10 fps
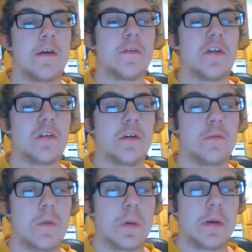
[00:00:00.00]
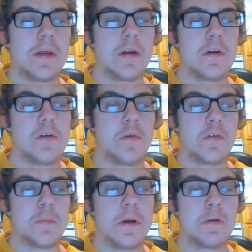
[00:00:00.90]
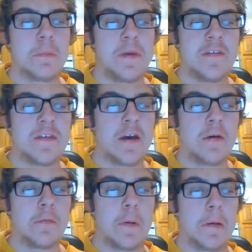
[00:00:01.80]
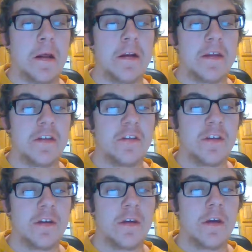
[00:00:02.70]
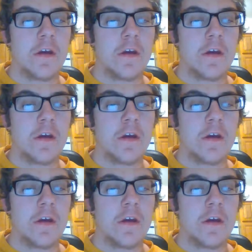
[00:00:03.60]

featuring a 1400 horsepower PZL Varan engine,